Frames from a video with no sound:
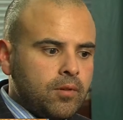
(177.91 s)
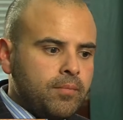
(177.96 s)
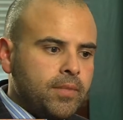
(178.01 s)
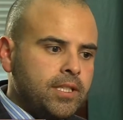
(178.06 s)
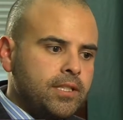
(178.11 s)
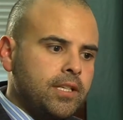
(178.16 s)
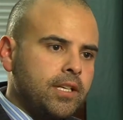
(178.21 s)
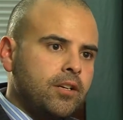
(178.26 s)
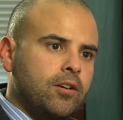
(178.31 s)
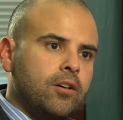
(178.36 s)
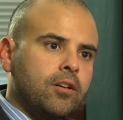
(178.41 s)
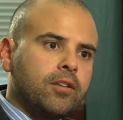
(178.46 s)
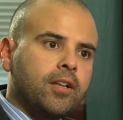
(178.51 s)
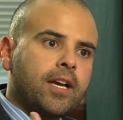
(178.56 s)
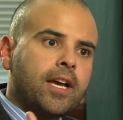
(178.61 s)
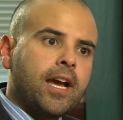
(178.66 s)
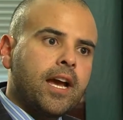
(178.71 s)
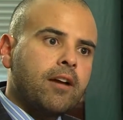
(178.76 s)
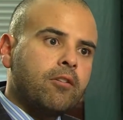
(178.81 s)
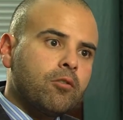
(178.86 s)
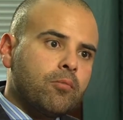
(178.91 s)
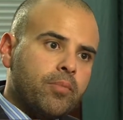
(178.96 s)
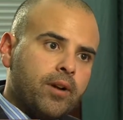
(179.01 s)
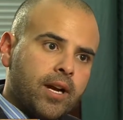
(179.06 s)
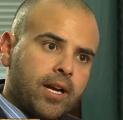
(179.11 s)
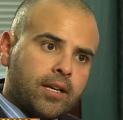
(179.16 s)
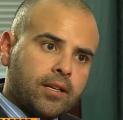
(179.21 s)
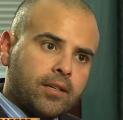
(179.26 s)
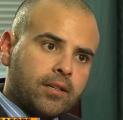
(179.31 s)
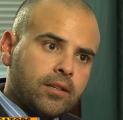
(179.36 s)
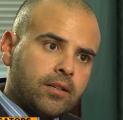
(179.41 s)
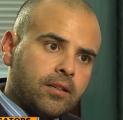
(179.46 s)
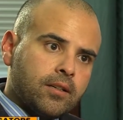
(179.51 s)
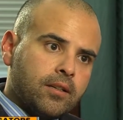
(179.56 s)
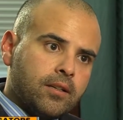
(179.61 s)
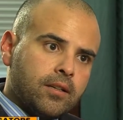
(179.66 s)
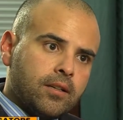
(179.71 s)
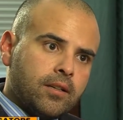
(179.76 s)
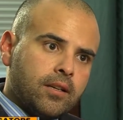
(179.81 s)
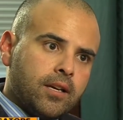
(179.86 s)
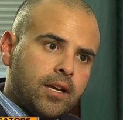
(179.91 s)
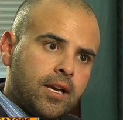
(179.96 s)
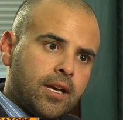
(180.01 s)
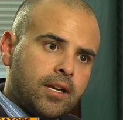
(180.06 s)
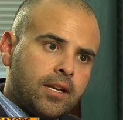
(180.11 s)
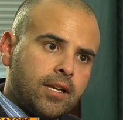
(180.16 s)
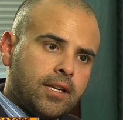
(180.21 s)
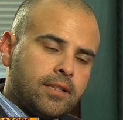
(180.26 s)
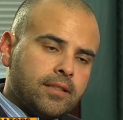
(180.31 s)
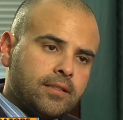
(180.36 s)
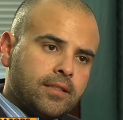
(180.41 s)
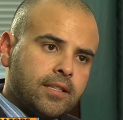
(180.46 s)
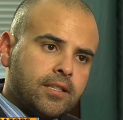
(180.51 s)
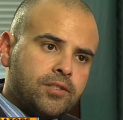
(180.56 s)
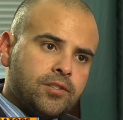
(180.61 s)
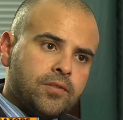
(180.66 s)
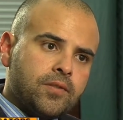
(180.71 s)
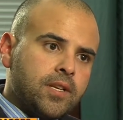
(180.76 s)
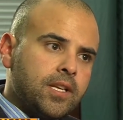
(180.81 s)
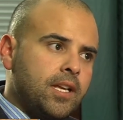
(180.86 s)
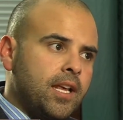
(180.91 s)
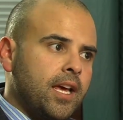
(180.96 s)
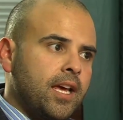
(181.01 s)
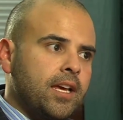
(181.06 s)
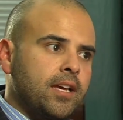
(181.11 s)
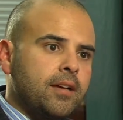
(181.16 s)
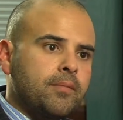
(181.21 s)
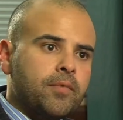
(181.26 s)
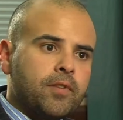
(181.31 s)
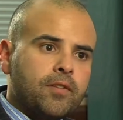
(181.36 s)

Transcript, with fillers: where Misty called the chiropractor, and he says, you need to hang